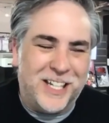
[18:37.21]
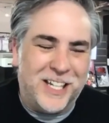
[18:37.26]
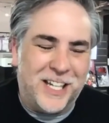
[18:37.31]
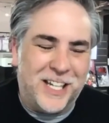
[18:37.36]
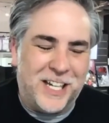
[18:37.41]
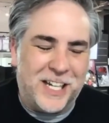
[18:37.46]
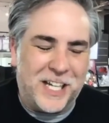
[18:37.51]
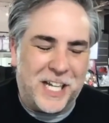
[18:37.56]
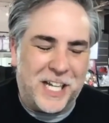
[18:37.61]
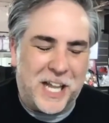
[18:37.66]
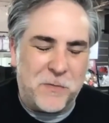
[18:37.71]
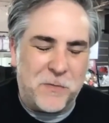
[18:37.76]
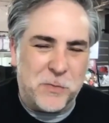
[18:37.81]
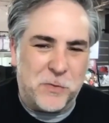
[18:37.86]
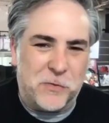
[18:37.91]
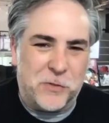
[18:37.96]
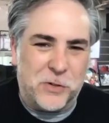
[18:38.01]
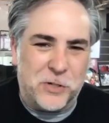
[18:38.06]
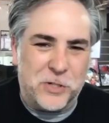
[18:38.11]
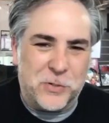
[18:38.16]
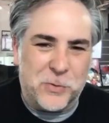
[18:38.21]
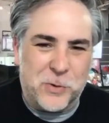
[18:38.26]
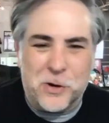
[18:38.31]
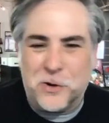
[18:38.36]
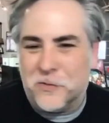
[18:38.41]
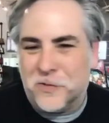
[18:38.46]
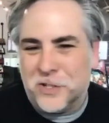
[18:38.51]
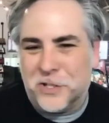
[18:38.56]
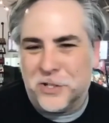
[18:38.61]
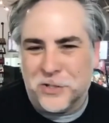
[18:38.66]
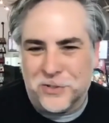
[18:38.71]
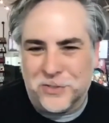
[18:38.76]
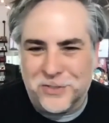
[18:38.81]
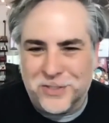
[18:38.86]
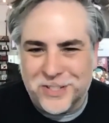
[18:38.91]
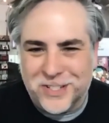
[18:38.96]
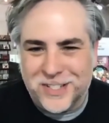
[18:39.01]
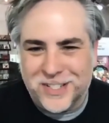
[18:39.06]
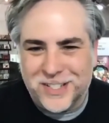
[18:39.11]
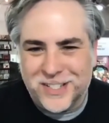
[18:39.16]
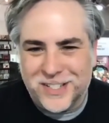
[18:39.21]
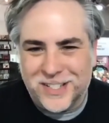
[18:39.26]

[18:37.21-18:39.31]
and I gave him the first 12 issues